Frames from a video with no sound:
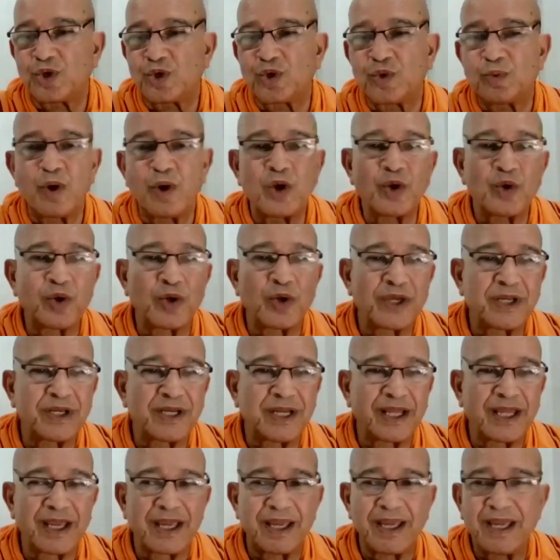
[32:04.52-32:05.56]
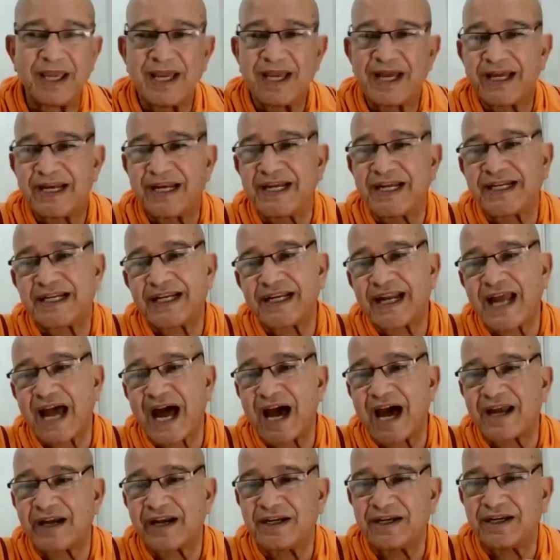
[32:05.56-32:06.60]
tomorrow in a written
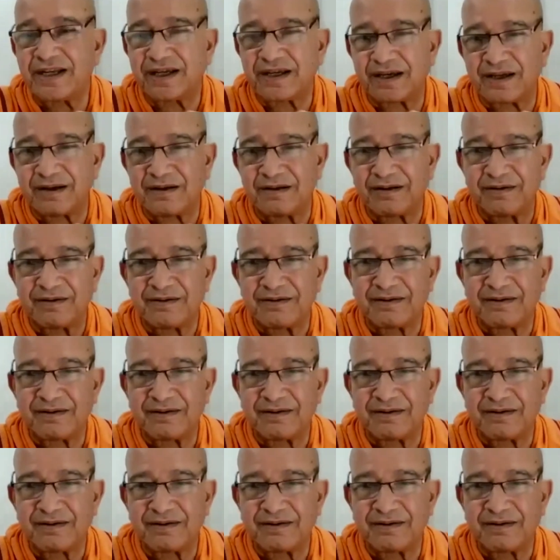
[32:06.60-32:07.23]
article.